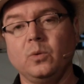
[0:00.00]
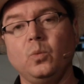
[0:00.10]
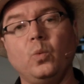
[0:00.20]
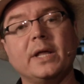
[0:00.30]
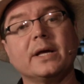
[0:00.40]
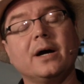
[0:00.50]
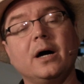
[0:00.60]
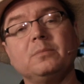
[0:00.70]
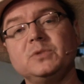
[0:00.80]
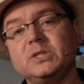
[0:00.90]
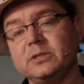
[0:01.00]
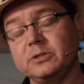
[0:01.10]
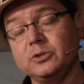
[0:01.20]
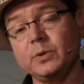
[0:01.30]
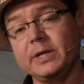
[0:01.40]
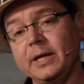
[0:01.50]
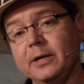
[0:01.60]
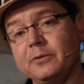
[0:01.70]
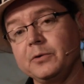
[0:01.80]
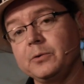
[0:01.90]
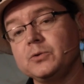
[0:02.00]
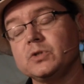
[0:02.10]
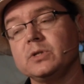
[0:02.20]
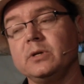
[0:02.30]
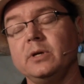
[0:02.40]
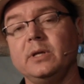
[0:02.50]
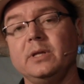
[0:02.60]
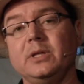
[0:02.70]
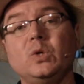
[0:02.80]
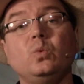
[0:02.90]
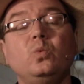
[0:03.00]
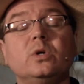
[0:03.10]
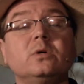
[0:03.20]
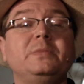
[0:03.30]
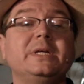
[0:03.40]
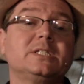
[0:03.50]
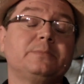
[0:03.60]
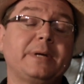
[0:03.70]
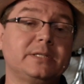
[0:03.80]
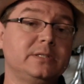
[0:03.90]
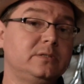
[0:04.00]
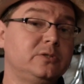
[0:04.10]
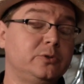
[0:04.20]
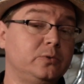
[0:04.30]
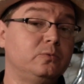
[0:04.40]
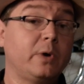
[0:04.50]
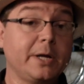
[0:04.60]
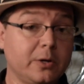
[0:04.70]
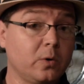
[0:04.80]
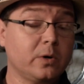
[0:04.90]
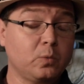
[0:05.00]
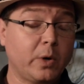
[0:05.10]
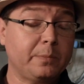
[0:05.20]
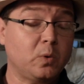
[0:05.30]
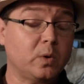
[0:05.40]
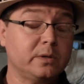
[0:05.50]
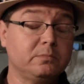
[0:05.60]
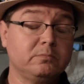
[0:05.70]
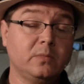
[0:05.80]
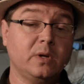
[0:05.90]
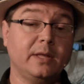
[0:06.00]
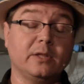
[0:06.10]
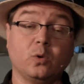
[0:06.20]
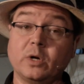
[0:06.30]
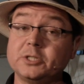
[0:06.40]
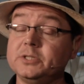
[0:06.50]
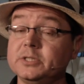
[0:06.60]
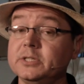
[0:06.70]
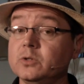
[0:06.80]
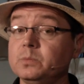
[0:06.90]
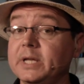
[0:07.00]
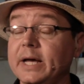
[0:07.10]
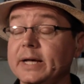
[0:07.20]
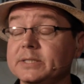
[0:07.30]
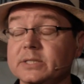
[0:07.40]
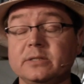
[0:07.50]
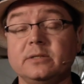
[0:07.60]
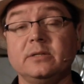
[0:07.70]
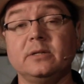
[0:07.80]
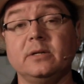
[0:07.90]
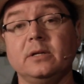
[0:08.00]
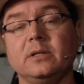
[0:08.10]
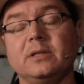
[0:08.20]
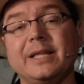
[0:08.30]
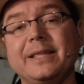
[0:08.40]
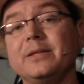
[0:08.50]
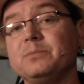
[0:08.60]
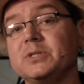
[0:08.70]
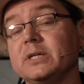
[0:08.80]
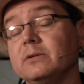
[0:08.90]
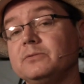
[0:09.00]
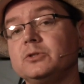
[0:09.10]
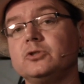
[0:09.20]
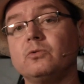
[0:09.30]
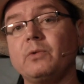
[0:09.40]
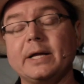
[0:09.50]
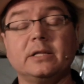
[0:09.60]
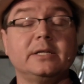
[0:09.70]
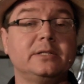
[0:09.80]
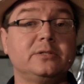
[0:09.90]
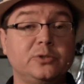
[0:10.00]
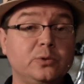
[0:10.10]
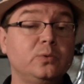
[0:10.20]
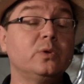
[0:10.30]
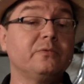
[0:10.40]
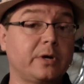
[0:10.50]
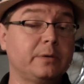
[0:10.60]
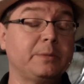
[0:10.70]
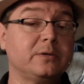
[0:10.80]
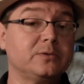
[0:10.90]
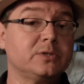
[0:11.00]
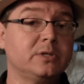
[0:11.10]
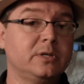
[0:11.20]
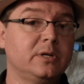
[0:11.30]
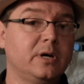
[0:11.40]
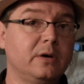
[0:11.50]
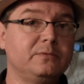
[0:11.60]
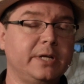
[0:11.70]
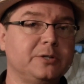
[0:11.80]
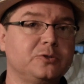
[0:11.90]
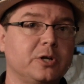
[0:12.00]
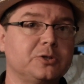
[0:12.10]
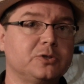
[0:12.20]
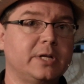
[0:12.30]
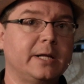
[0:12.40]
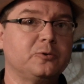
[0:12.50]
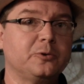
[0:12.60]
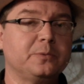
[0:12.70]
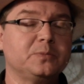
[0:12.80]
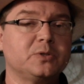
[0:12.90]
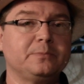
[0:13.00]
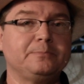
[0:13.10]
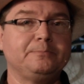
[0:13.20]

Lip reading: when it comes to doing interviews, you will be expected to write code on a whiteboard, and the questions that you'll be asked lend themselves directly to the fundamentals of data structures and algorithms.